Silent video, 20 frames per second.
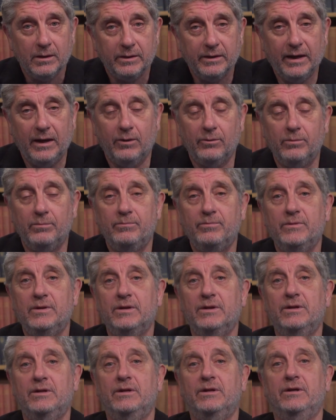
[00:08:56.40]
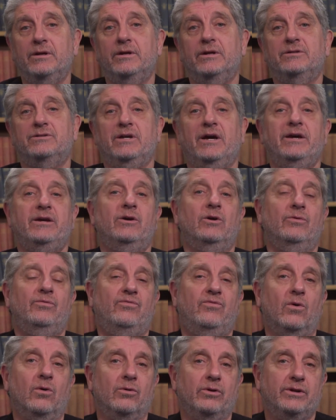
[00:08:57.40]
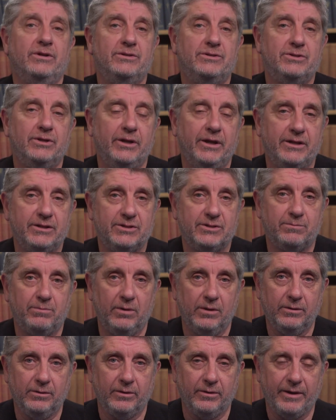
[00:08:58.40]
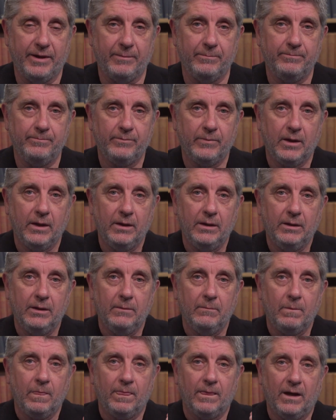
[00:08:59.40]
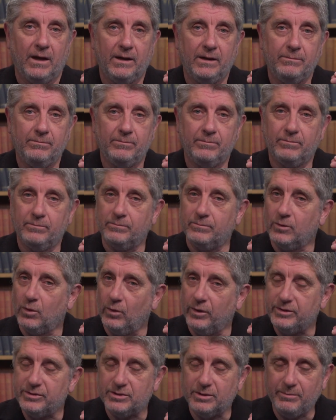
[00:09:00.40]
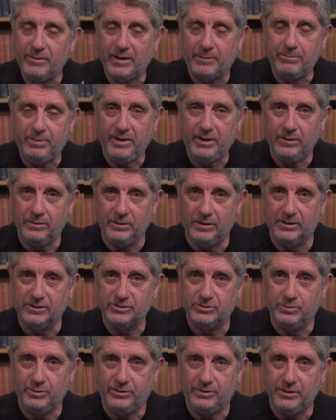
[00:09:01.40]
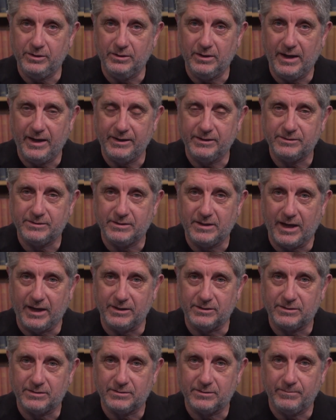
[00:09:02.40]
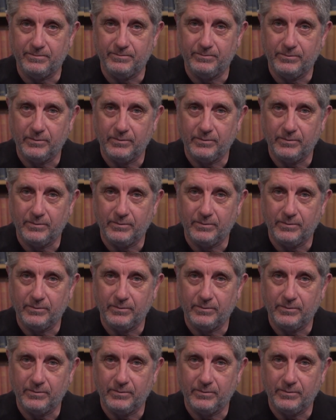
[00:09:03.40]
Now, as I go forward in tonight's program, I'm going to make parallels with the United States.